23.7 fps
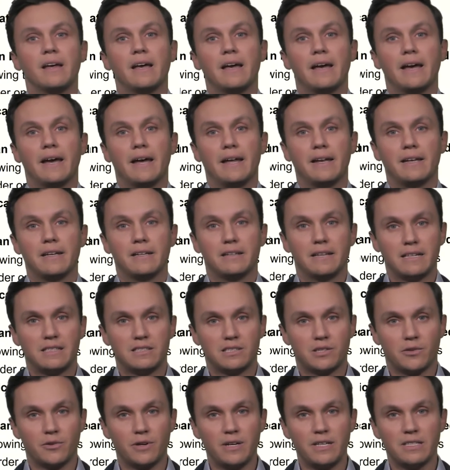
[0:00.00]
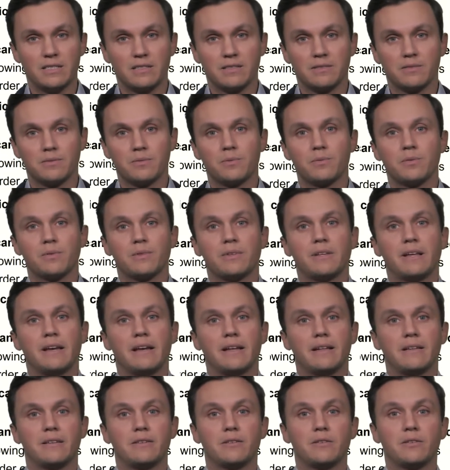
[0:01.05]
And that's the reason
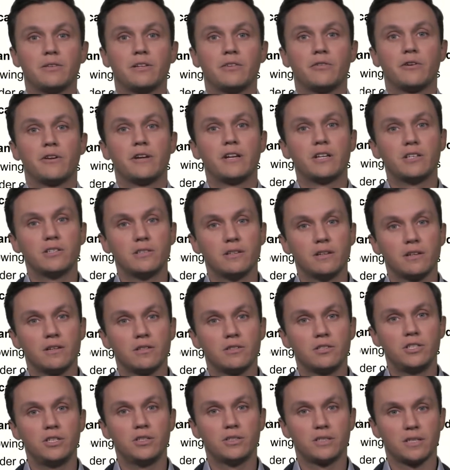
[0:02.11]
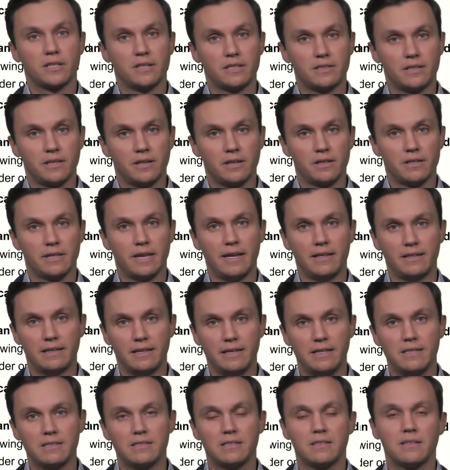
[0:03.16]
that the traditional geostatistical
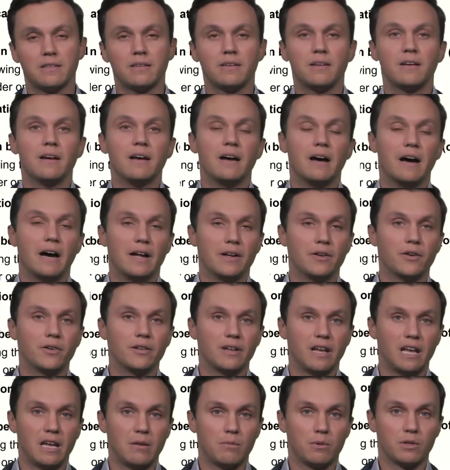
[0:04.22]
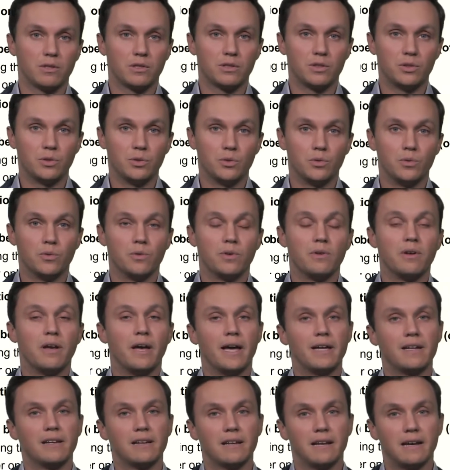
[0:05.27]
techniques are not able to
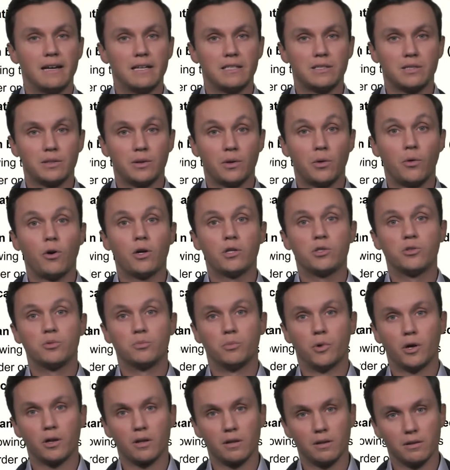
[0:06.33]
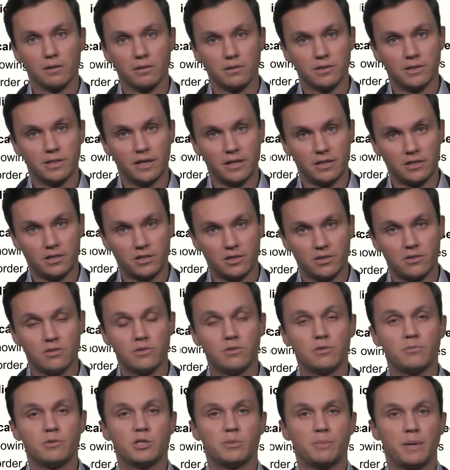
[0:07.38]
analyze or to model such
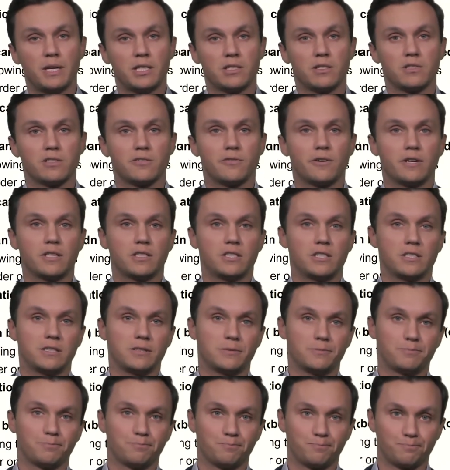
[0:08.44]
spatial structures.